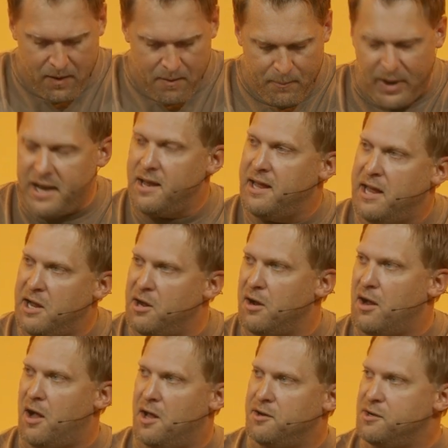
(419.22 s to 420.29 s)
But here,
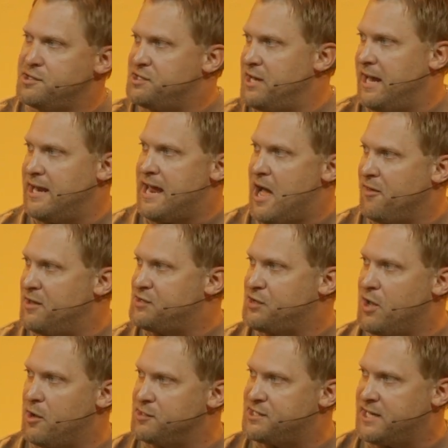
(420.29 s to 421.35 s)
understand how this
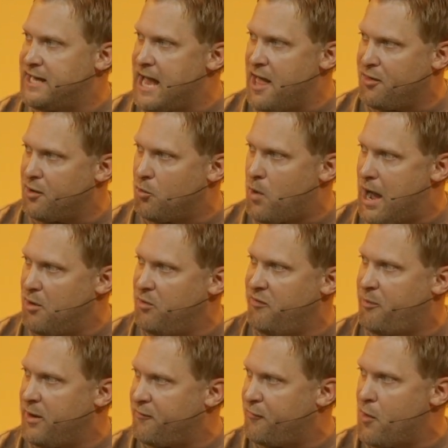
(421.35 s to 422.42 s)
goes together, why we've
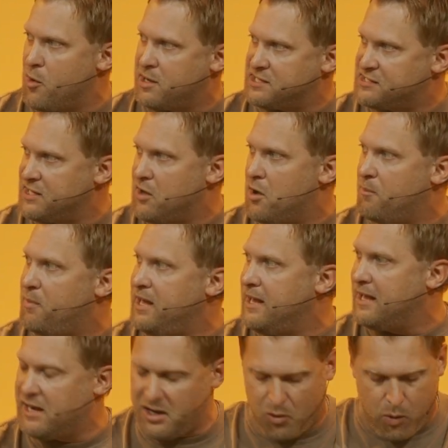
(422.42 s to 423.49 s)
been focusing on
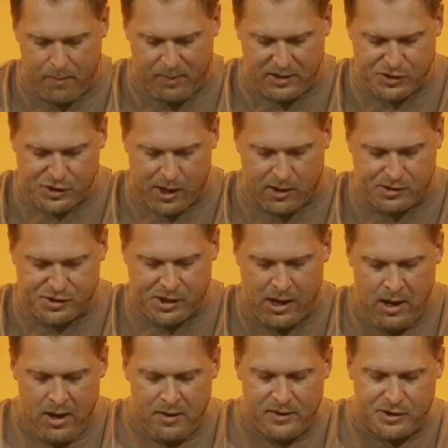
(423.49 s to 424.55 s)
being an equipping church.
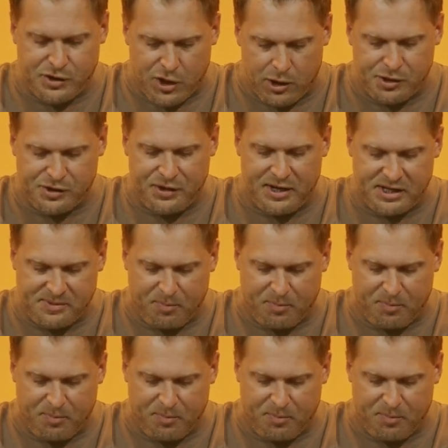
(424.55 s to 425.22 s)
The church that is